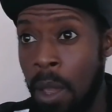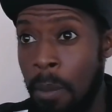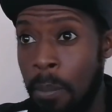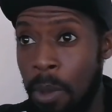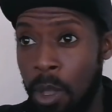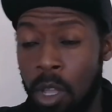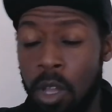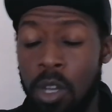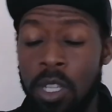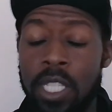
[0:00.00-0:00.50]

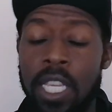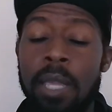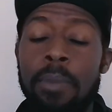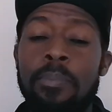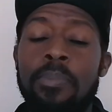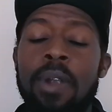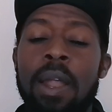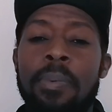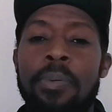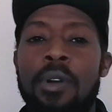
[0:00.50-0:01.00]
Because in
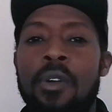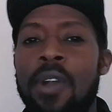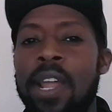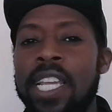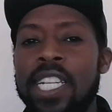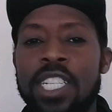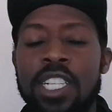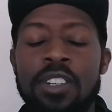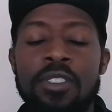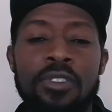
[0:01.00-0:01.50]

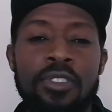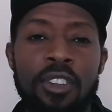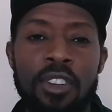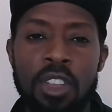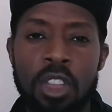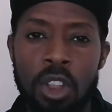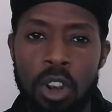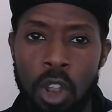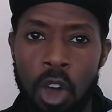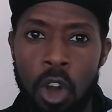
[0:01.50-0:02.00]
preparation for
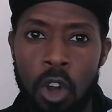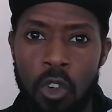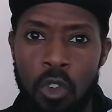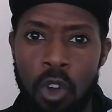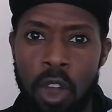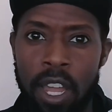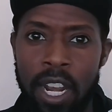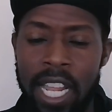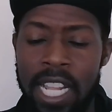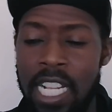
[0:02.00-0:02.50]
your long
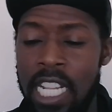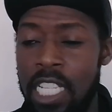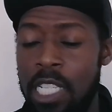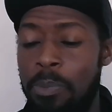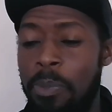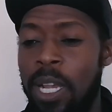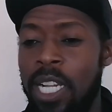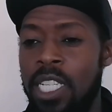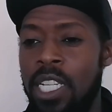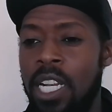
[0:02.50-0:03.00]
run, and
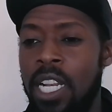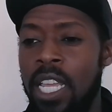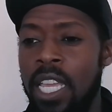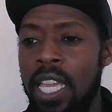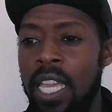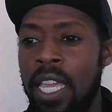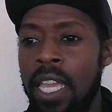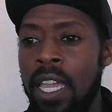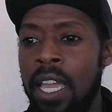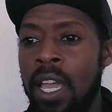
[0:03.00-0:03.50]

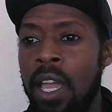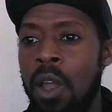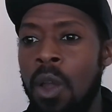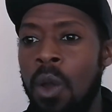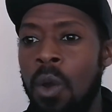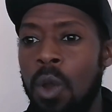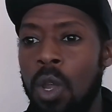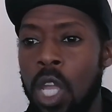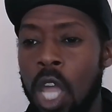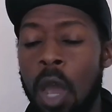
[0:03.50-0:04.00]
especially
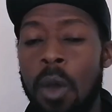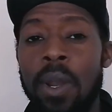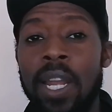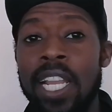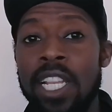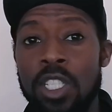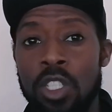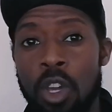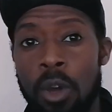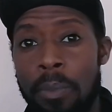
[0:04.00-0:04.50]
going
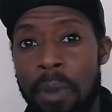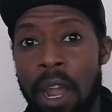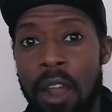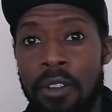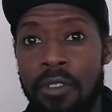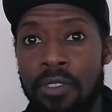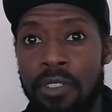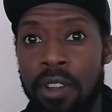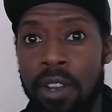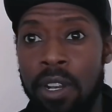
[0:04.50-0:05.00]
into a
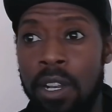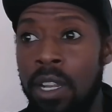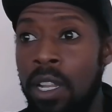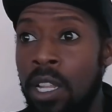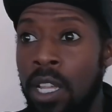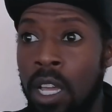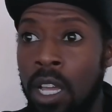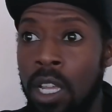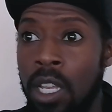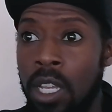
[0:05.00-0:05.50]
marathon,
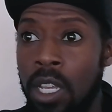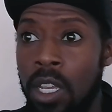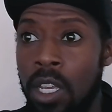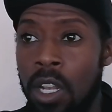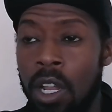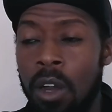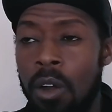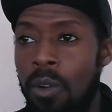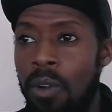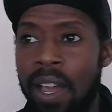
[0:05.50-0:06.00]

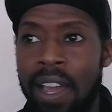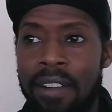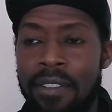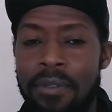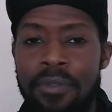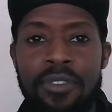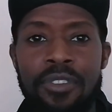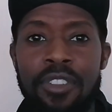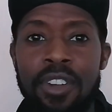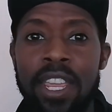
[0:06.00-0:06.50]
like
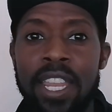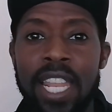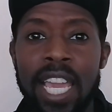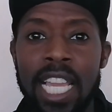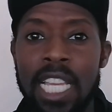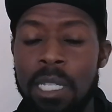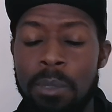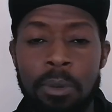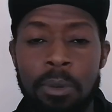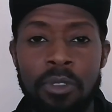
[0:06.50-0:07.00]
3
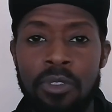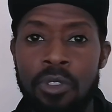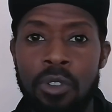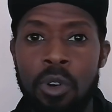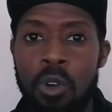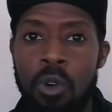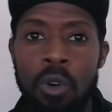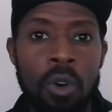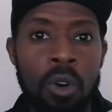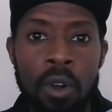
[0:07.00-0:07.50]
days
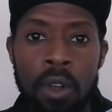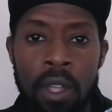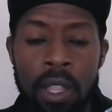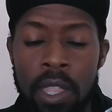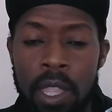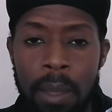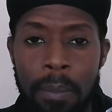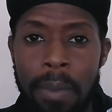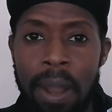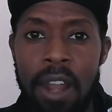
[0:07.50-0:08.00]
before
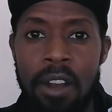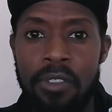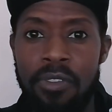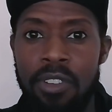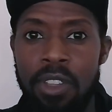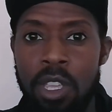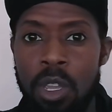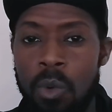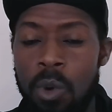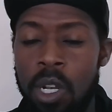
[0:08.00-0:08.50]
the
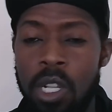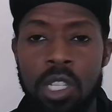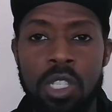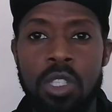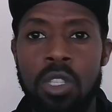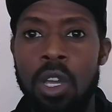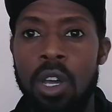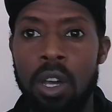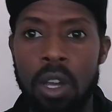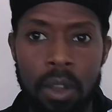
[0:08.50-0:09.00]
marathon, you want to
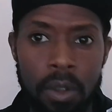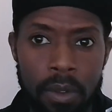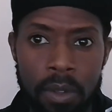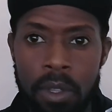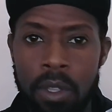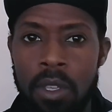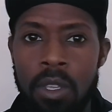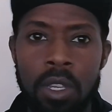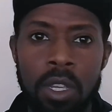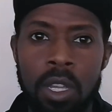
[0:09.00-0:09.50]
start,
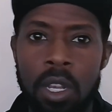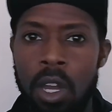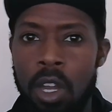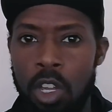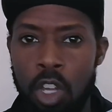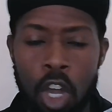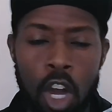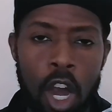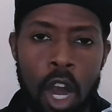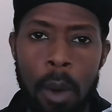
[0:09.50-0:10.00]

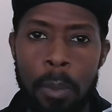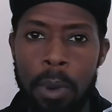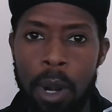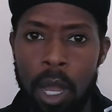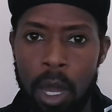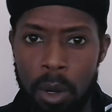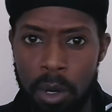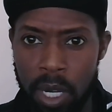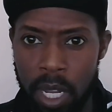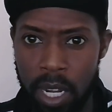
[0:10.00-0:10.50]
carb
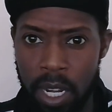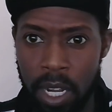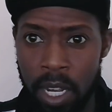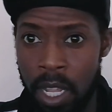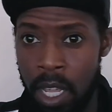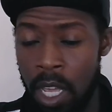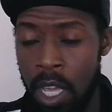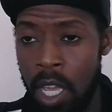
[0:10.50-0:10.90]
loading.